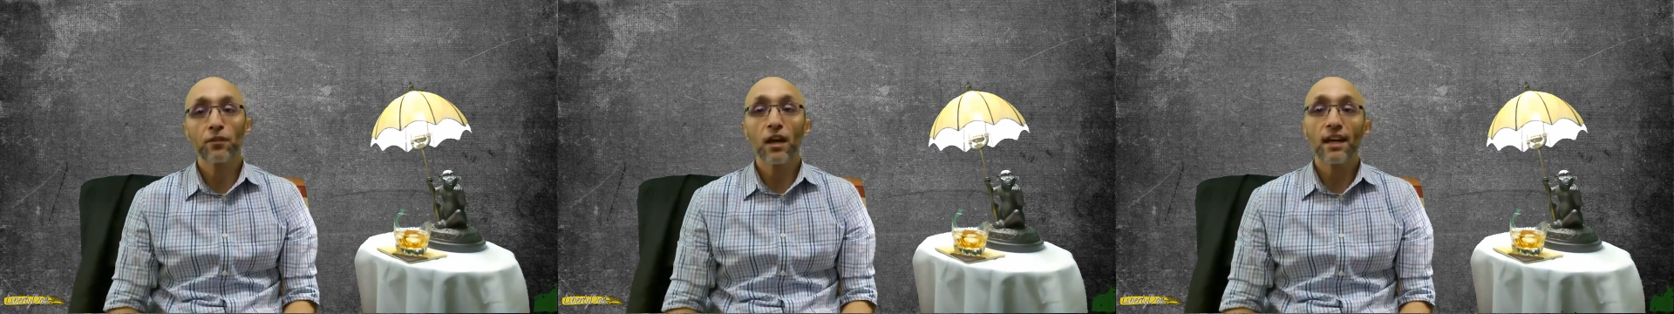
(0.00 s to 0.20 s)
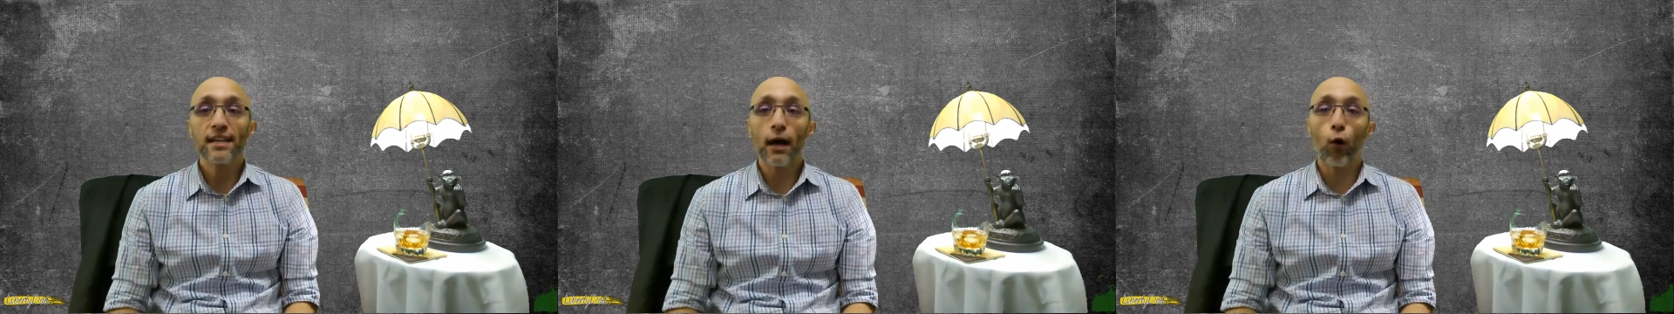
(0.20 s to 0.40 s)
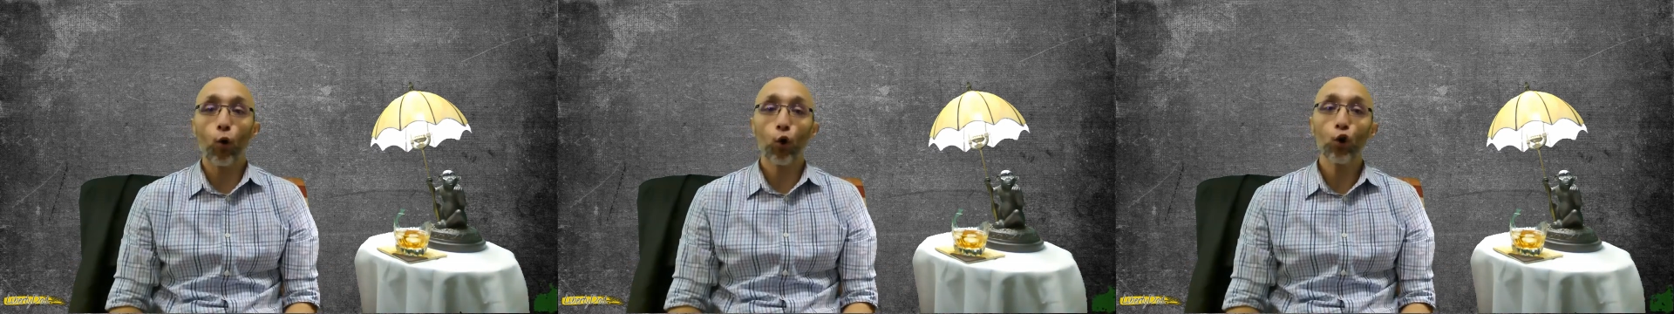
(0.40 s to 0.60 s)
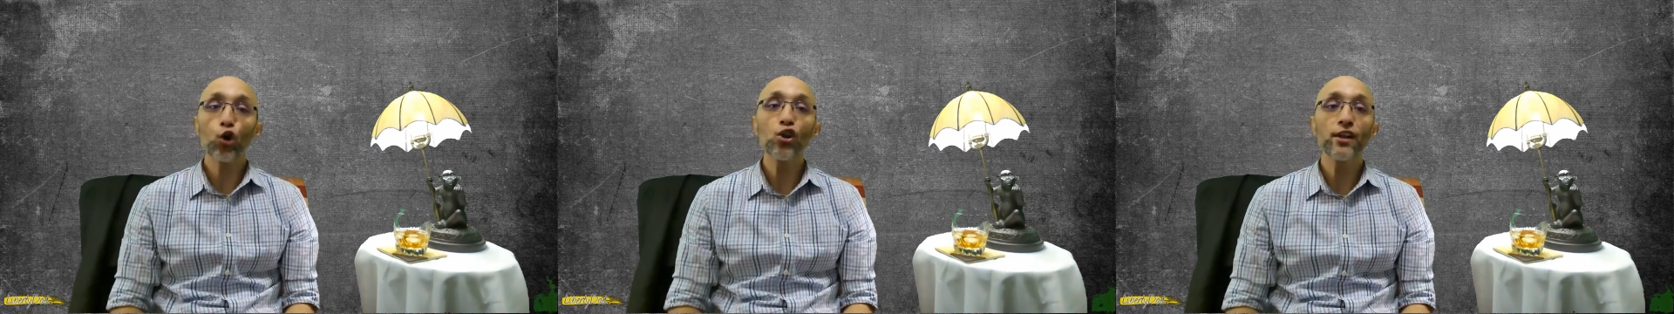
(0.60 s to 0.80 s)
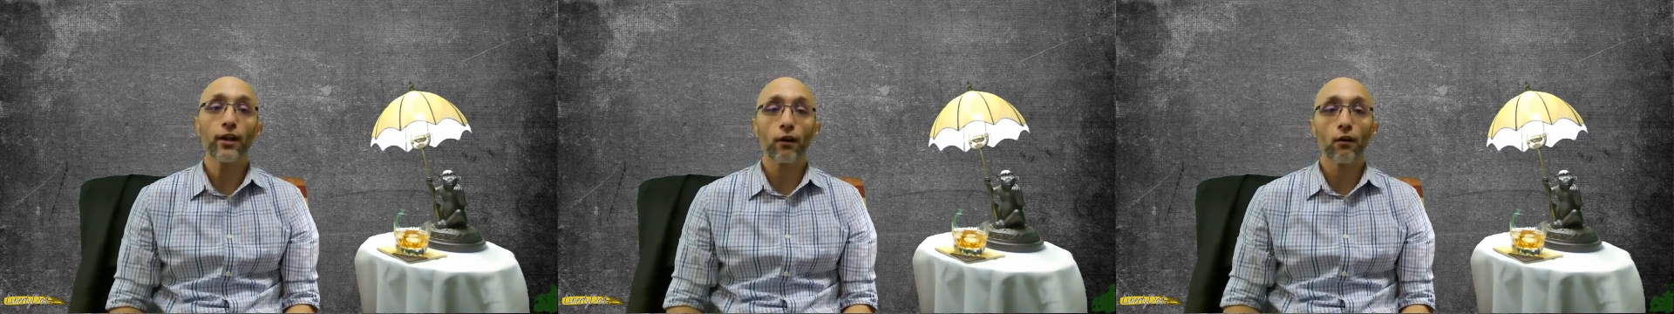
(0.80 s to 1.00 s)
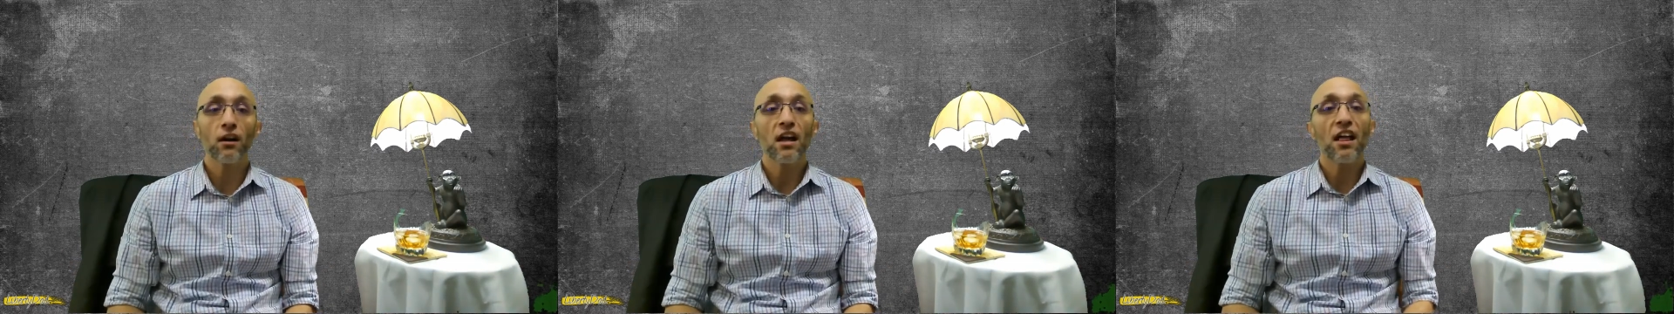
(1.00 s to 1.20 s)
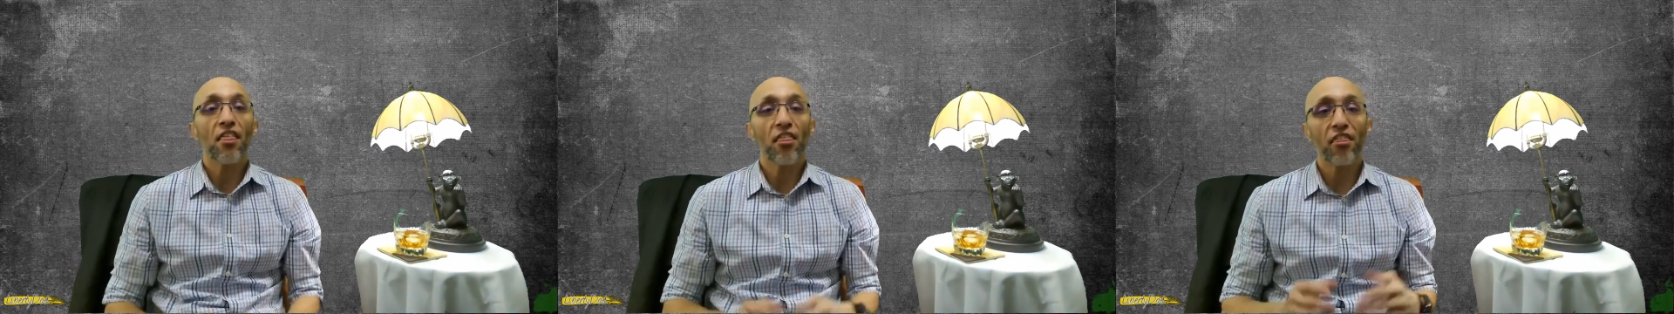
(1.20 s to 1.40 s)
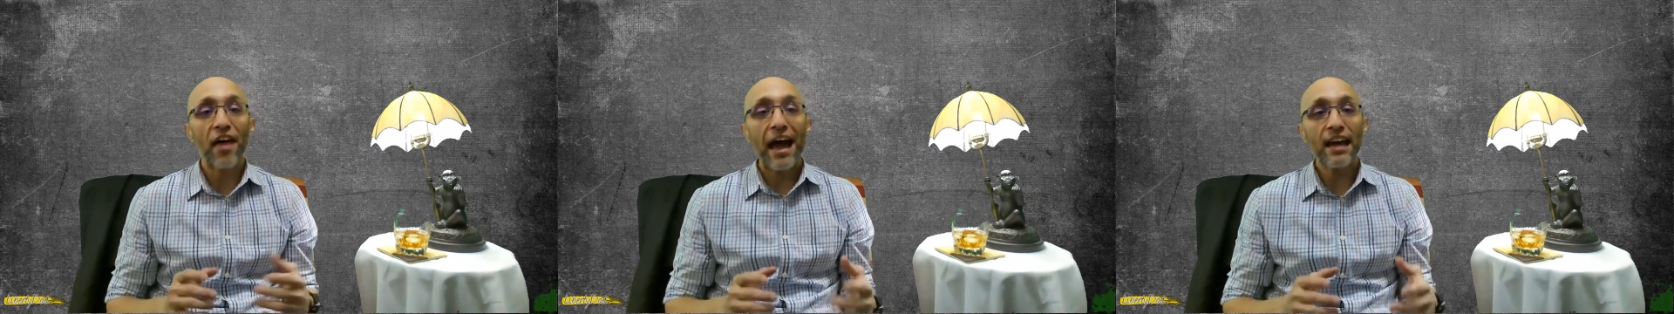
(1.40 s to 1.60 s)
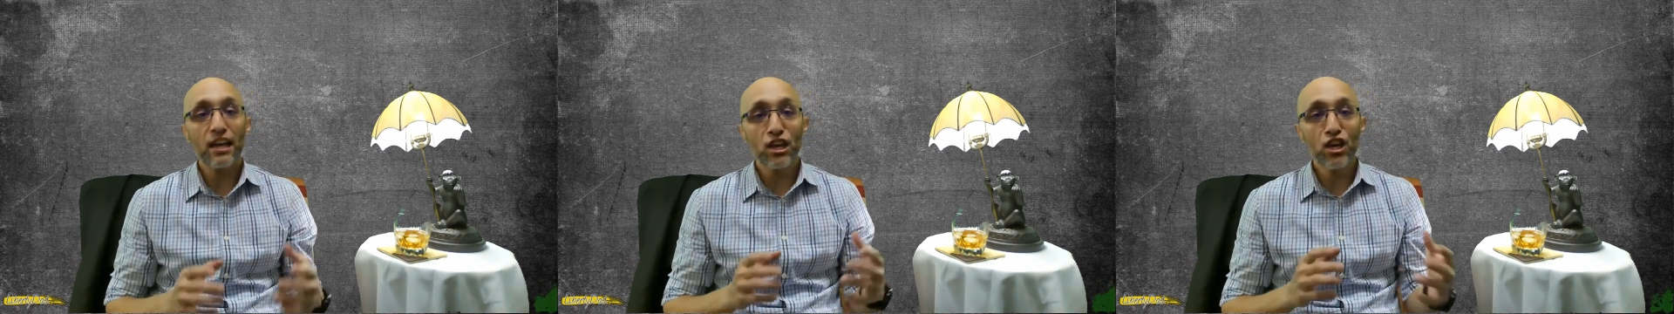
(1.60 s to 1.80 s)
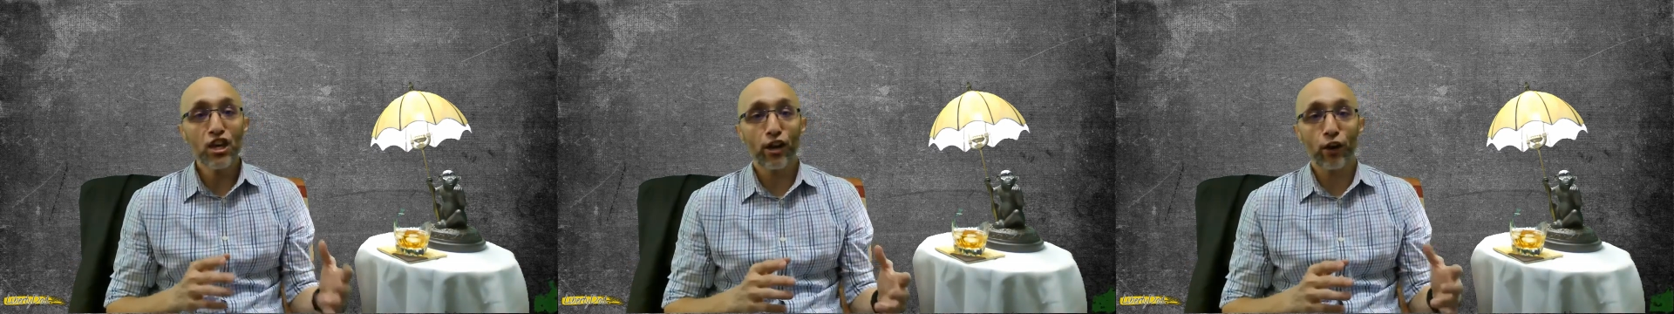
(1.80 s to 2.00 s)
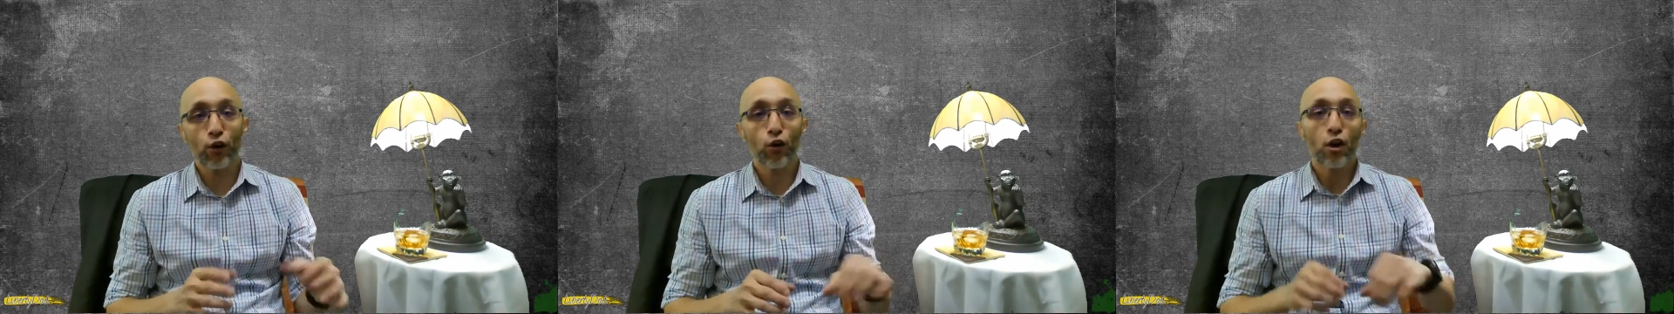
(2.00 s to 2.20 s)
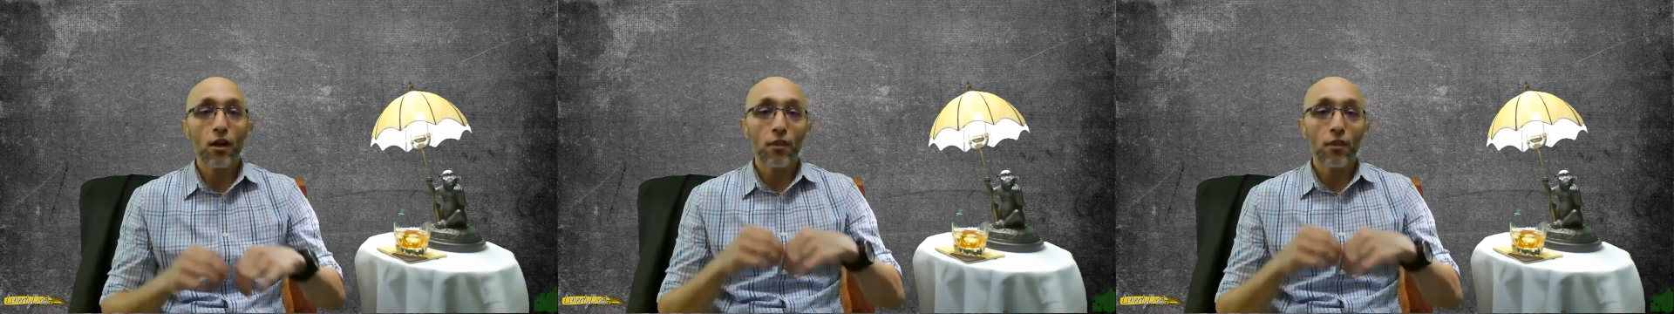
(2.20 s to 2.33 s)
Now, earlier that year,